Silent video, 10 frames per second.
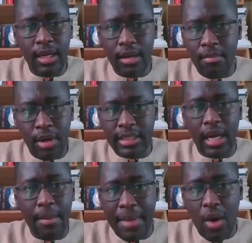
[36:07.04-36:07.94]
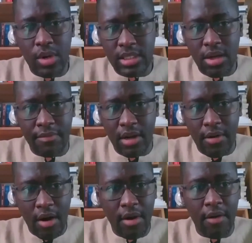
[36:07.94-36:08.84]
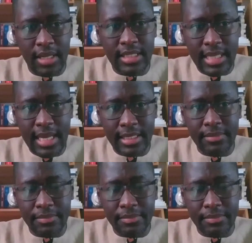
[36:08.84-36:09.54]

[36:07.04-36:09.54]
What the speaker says: monetary powers of the state.